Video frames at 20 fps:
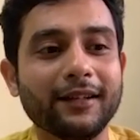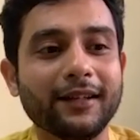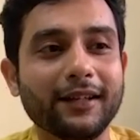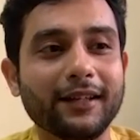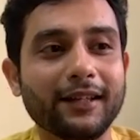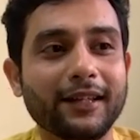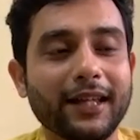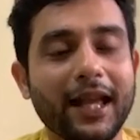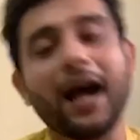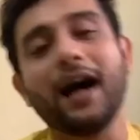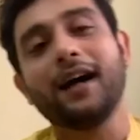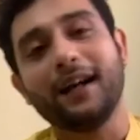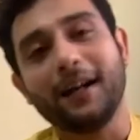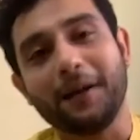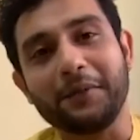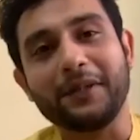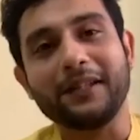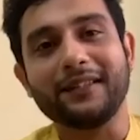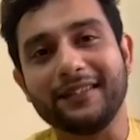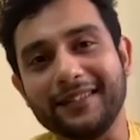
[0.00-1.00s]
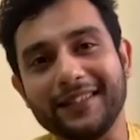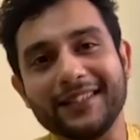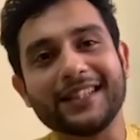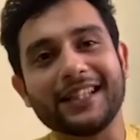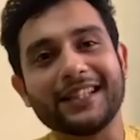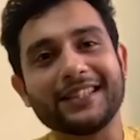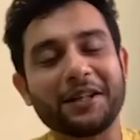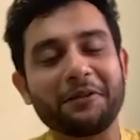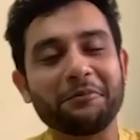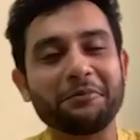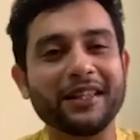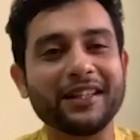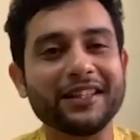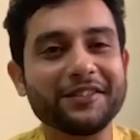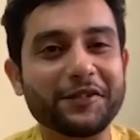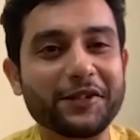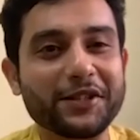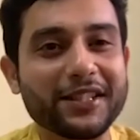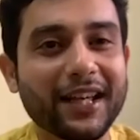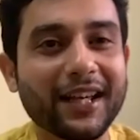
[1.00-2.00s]
And yeah, I mean, these are some
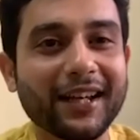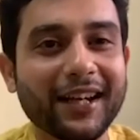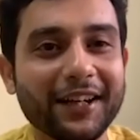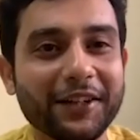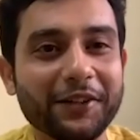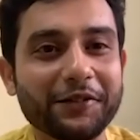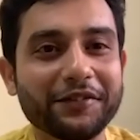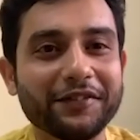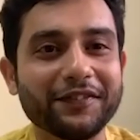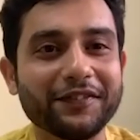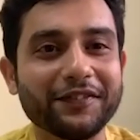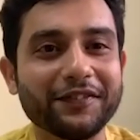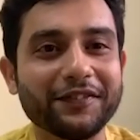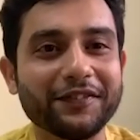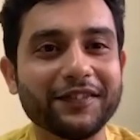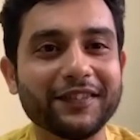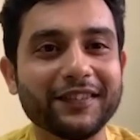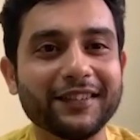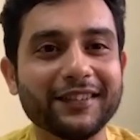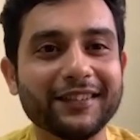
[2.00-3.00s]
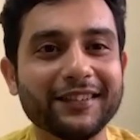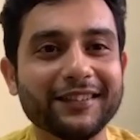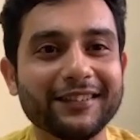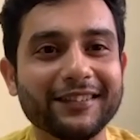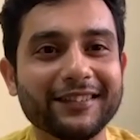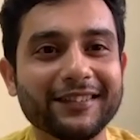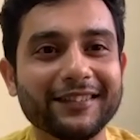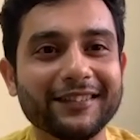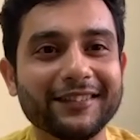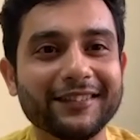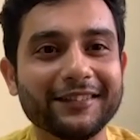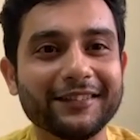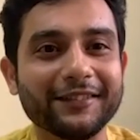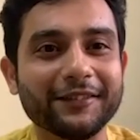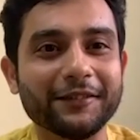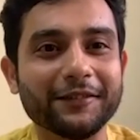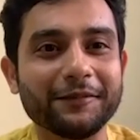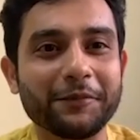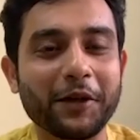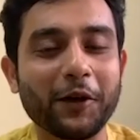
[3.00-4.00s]
things which I kind of,
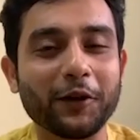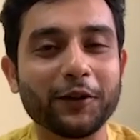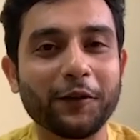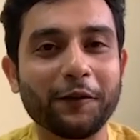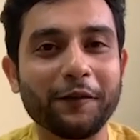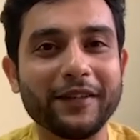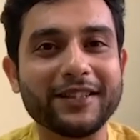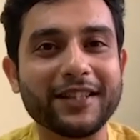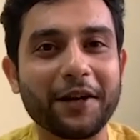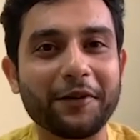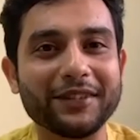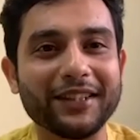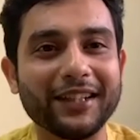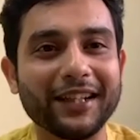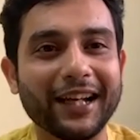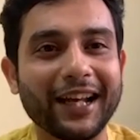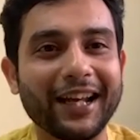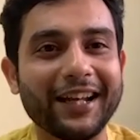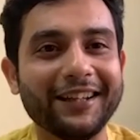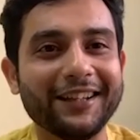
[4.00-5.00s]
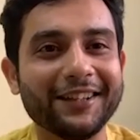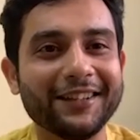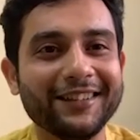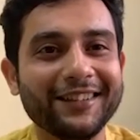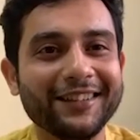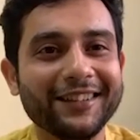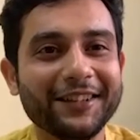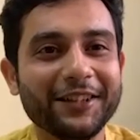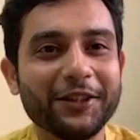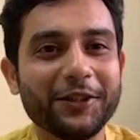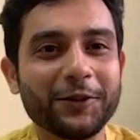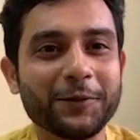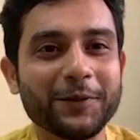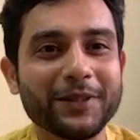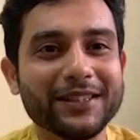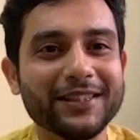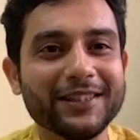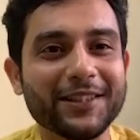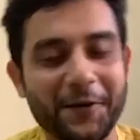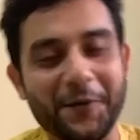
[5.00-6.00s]
because of which I was inclined
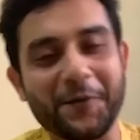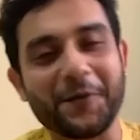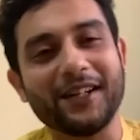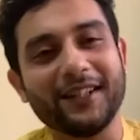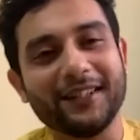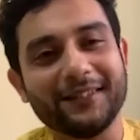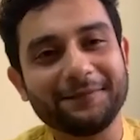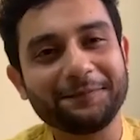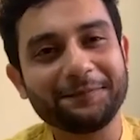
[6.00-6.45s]
towards the roka.